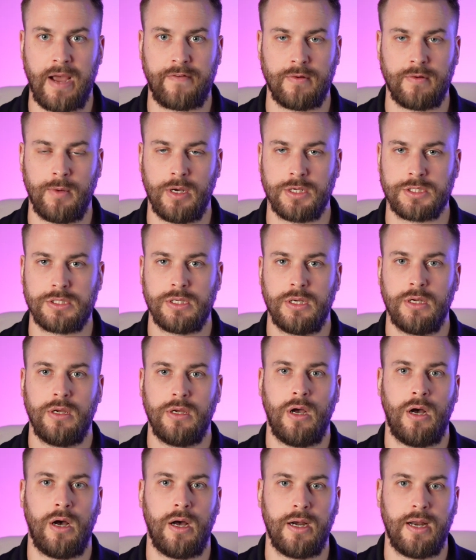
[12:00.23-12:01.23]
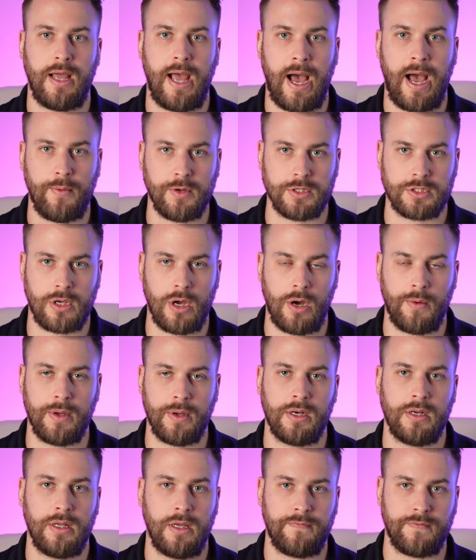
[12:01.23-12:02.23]
from us on how it's
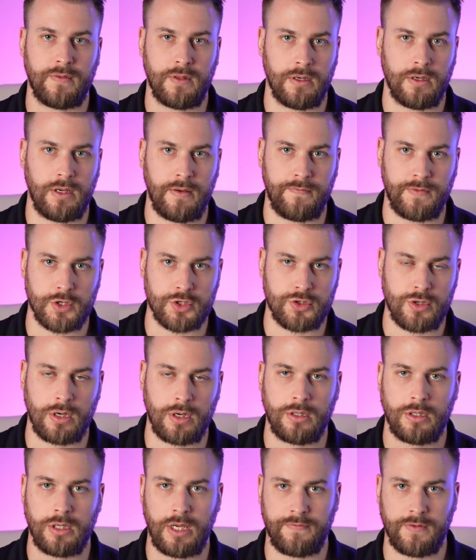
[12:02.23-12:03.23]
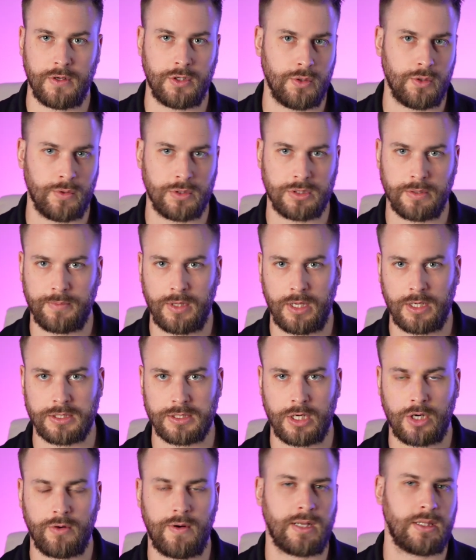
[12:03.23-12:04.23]
going, if they're struggling, if they're doing some things
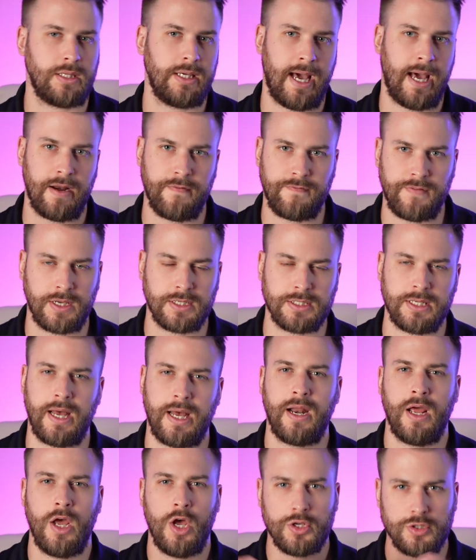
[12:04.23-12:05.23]
incorrectly, how to fix that.